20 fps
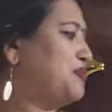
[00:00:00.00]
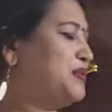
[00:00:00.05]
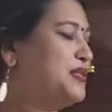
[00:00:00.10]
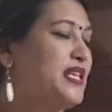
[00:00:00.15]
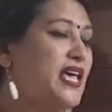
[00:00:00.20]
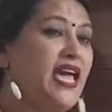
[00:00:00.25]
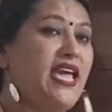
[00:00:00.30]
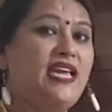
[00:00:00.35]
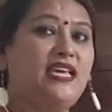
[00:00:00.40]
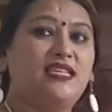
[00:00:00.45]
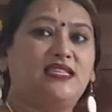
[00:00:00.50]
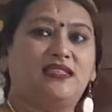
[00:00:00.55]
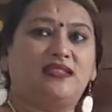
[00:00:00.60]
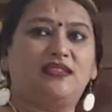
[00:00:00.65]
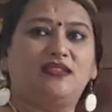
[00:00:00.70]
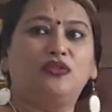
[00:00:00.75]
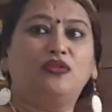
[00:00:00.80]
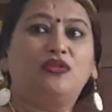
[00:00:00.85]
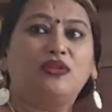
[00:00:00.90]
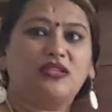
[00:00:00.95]

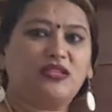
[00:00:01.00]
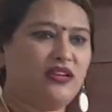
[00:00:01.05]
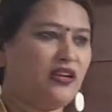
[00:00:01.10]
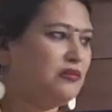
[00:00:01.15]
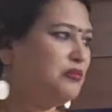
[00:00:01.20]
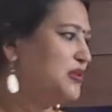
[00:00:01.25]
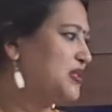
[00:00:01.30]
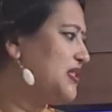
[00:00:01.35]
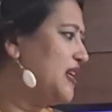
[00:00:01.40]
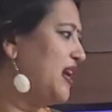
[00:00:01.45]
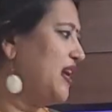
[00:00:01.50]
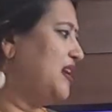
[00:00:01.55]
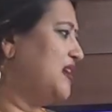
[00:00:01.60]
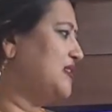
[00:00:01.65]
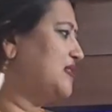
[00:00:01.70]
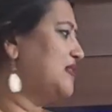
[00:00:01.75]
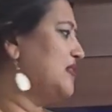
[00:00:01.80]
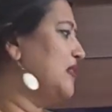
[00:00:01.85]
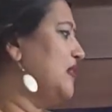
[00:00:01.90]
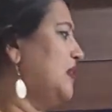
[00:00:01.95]
Size. You describe the
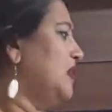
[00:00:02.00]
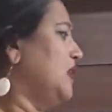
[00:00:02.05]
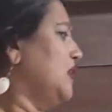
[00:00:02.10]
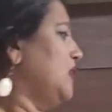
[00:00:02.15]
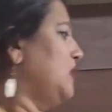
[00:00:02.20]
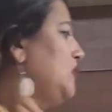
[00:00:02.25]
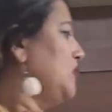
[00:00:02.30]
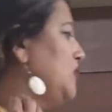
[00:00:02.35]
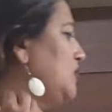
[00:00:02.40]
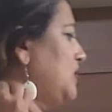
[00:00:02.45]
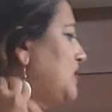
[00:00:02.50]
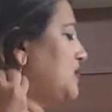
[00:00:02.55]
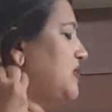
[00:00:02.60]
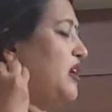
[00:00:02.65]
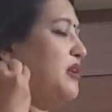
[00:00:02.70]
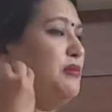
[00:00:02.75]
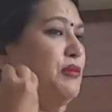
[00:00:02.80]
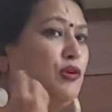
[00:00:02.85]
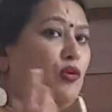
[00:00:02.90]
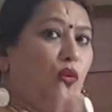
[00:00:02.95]
size. You
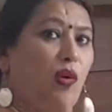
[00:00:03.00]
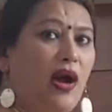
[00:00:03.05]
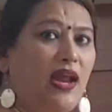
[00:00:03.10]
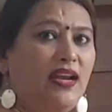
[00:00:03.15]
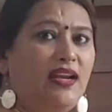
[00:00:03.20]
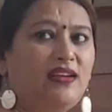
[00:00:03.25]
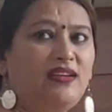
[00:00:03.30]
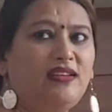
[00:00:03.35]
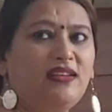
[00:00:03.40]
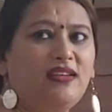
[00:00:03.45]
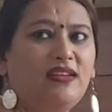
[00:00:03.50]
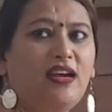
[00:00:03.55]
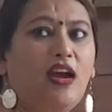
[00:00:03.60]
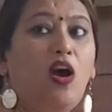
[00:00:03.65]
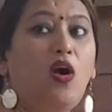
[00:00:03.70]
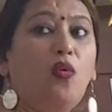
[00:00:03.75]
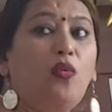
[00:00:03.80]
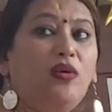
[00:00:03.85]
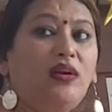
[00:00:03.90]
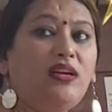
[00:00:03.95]
describe the quality,
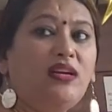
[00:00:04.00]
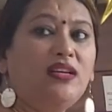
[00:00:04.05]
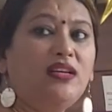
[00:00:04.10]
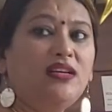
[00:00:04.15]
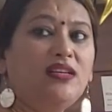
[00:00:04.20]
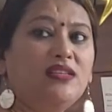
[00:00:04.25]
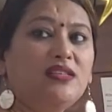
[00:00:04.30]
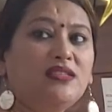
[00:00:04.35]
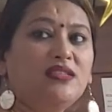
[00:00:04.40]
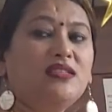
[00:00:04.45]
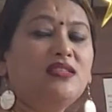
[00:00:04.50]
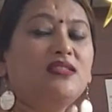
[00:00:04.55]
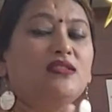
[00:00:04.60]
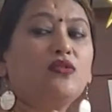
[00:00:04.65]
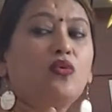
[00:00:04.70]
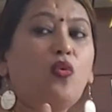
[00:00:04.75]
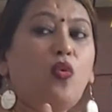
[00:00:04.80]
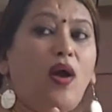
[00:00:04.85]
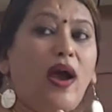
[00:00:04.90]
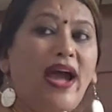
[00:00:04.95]
how it is. It's
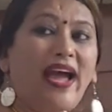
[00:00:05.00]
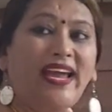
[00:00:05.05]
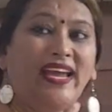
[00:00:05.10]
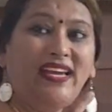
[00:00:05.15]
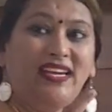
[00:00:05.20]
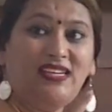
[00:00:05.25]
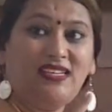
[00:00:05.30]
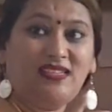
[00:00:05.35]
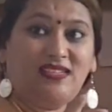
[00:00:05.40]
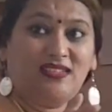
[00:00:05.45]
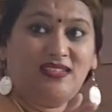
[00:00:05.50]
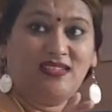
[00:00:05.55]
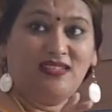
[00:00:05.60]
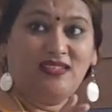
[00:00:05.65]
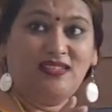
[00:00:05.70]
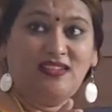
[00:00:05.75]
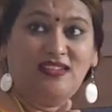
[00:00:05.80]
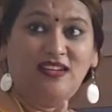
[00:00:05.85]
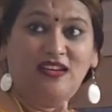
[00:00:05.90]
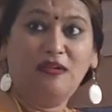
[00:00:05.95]
quiet.
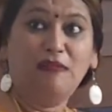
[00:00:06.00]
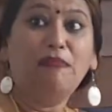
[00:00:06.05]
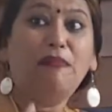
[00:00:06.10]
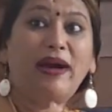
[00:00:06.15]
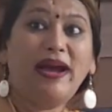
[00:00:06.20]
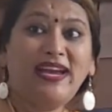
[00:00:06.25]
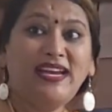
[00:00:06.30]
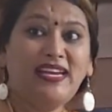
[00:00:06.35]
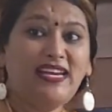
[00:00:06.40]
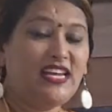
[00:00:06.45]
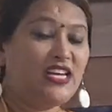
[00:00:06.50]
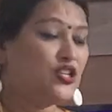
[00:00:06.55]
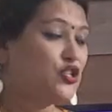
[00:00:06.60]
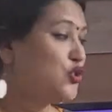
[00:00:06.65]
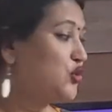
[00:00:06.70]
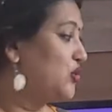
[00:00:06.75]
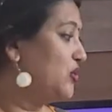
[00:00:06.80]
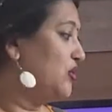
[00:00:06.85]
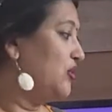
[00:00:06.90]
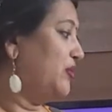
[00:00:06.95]
By
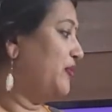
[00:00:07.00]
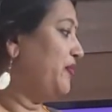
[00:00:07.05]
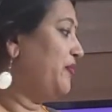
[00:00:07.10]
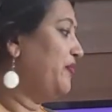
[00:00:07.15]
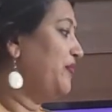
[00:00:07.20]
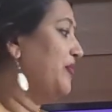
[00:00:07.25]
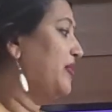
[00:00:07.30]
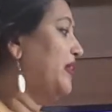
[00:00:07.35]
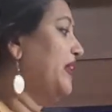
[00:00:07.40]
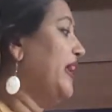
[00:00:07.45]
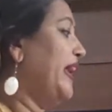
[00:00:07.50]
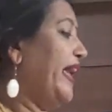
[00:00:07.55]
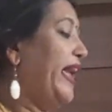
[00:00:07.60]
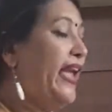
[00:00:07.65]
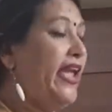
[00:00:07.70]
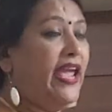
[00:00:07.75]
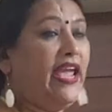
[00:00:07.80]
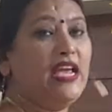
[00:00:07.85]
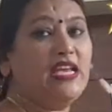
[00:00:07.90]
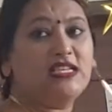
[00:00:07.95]
nature.
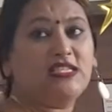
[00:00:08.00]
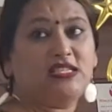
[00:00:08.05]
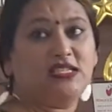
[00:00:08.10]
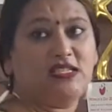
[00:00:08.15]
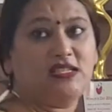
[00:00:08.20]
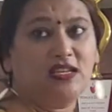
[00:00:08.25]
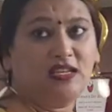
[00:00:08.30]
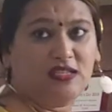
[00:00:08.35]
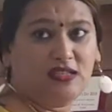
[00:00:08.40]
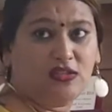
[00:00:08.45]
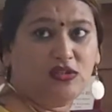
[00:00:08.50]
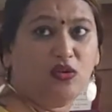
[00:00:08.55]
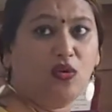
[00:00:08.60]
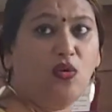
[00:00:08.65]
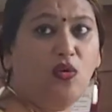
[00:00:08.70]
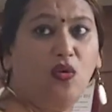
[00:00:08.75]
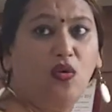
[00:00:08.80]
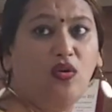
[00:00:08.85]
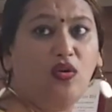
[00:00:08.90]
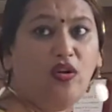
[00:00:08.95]
Age. Is it
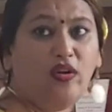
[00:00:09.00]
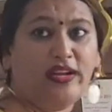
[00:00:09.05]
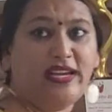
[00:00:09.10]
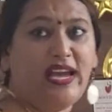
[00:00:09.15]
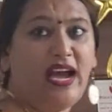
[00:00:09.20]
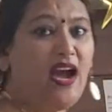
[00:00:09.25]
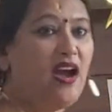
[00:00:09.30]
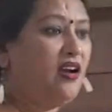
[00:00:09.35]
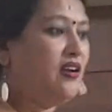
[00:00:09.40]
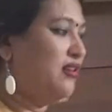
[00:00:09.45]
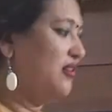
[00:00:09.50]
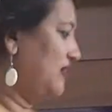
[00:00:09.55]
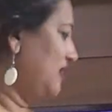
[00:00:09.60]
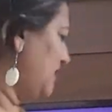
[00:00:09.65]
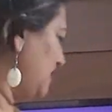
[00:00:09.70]
old or young?